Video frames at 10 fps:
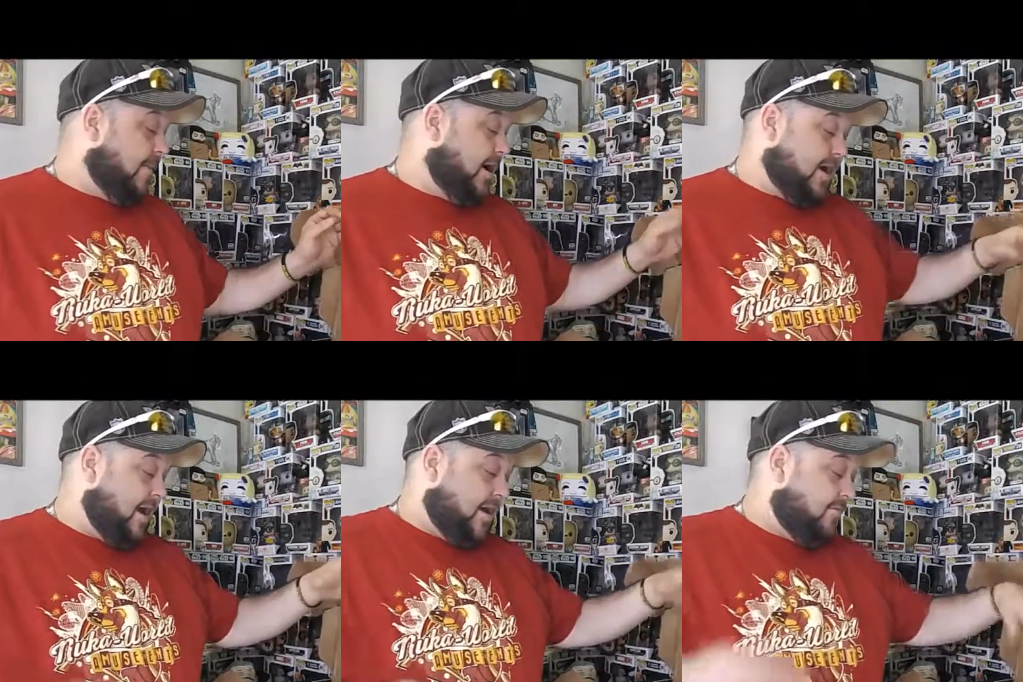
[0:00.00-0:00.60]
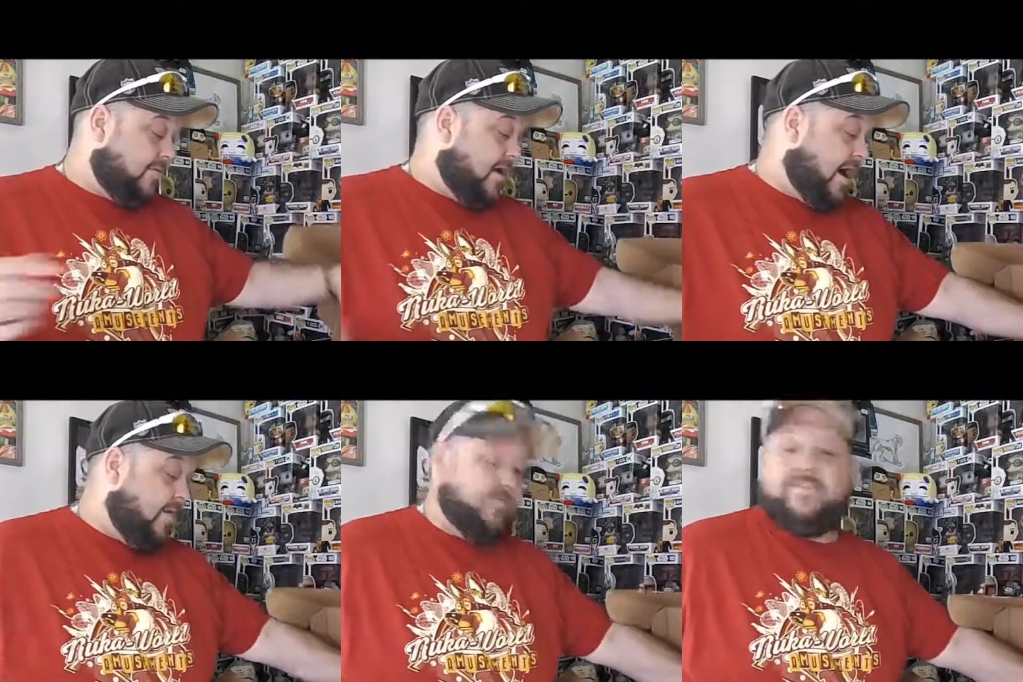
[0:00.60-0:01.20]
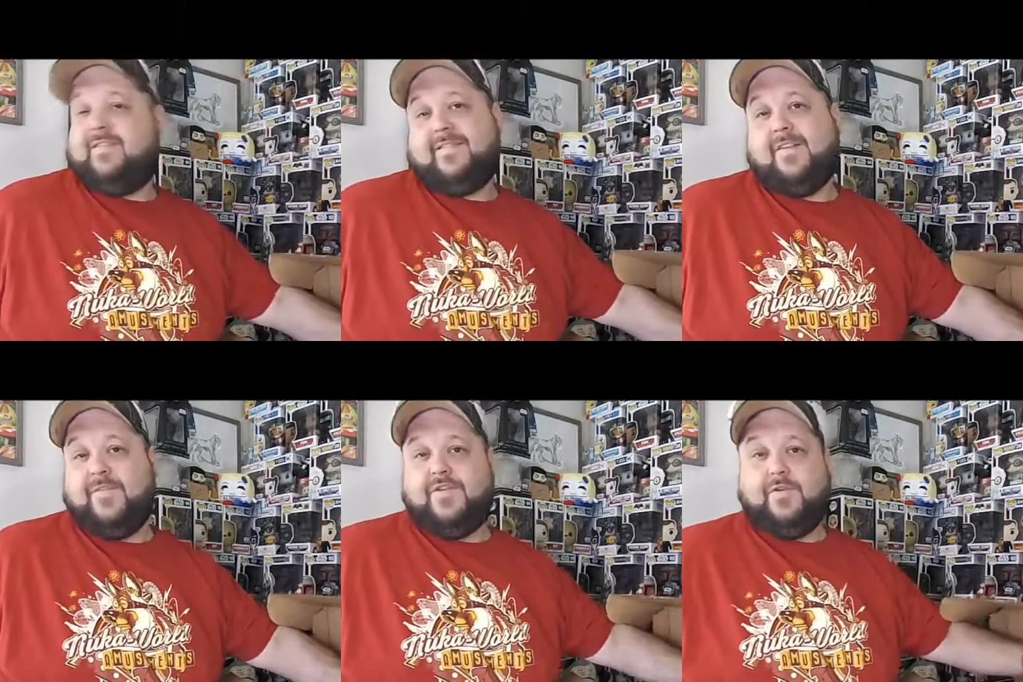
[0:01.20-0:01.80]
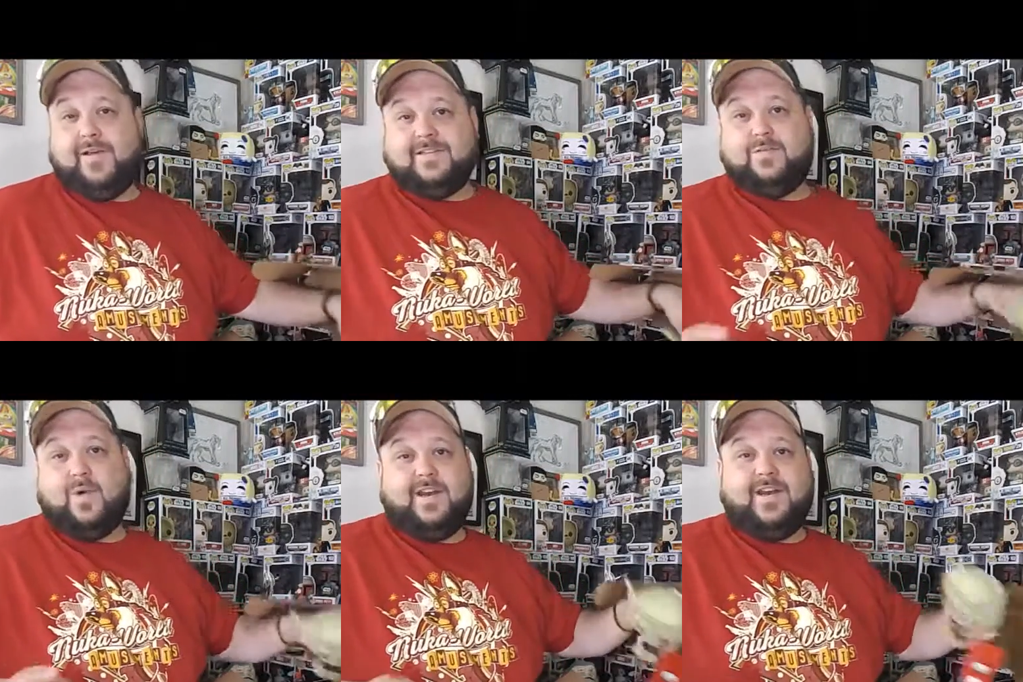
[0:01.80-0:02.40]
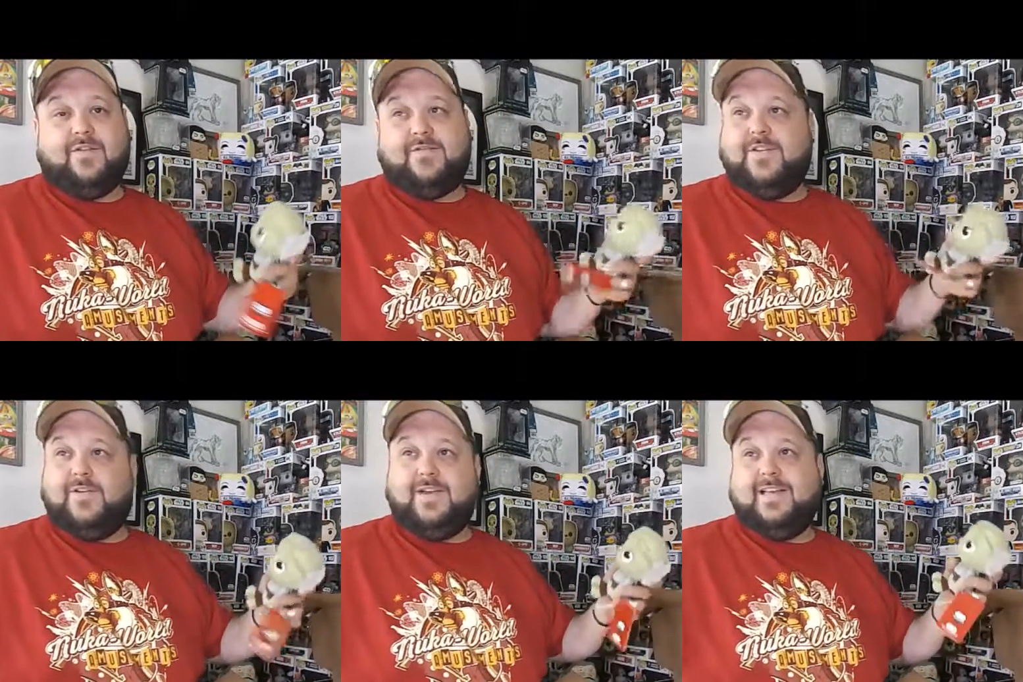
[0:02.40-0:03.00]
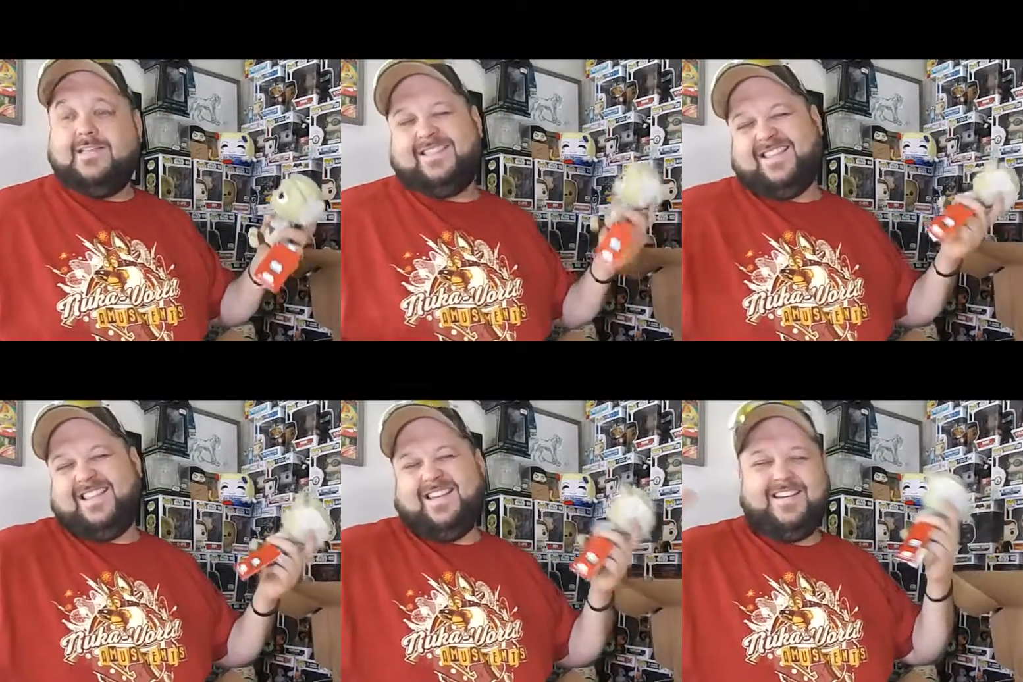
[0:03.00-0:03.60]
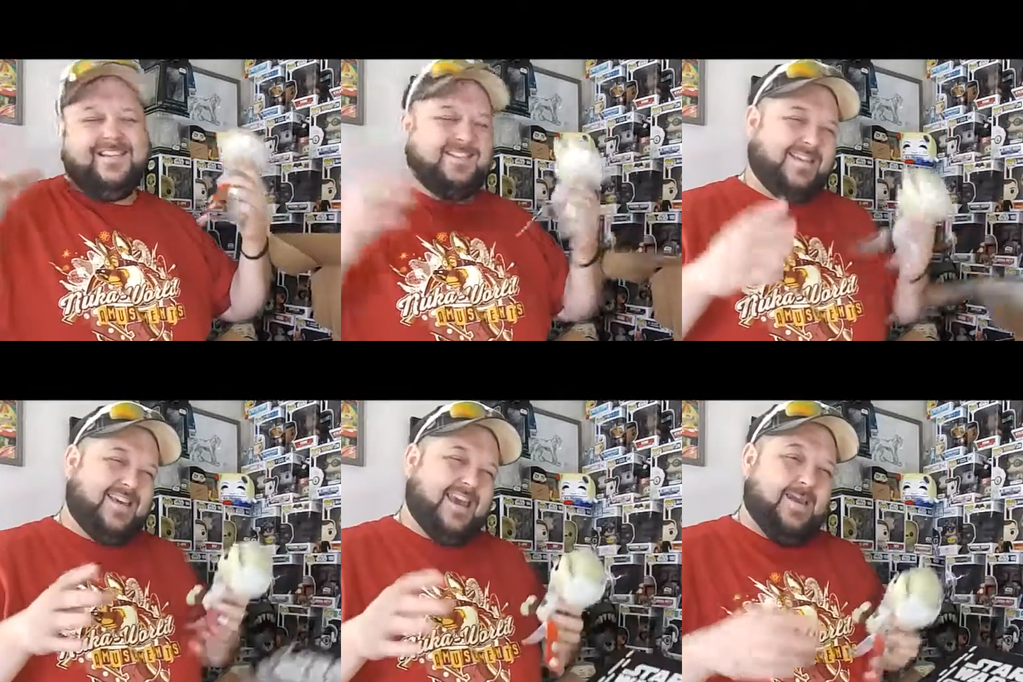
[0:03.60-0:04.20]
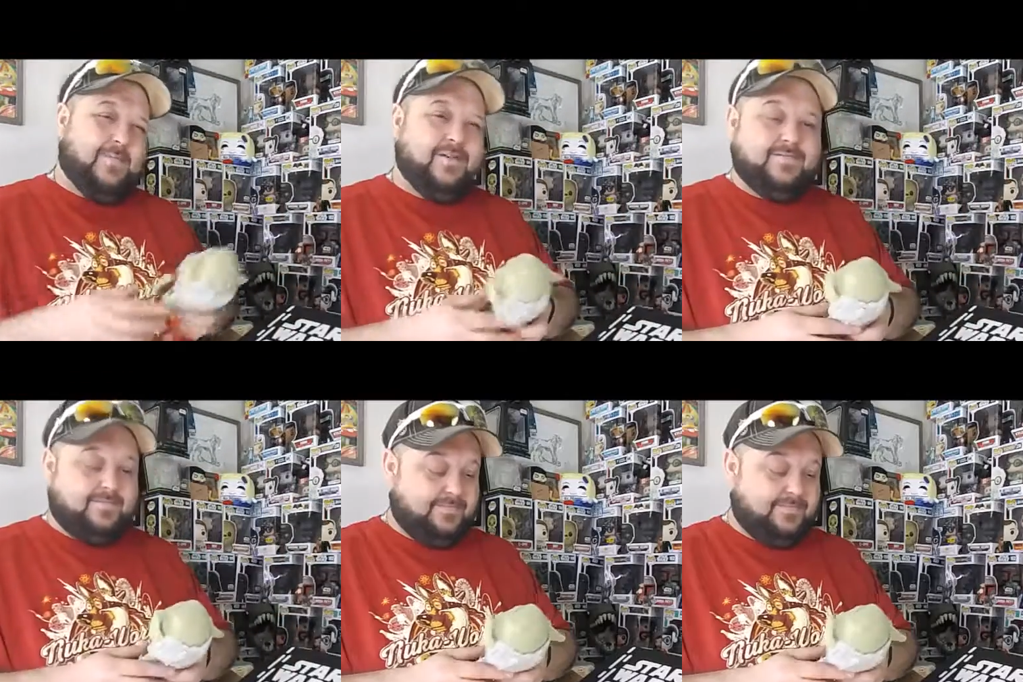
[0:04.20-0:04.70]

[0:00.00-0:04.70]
But I'll I'll tough it through. I'll sweat it out for you guys. The lights, the camera.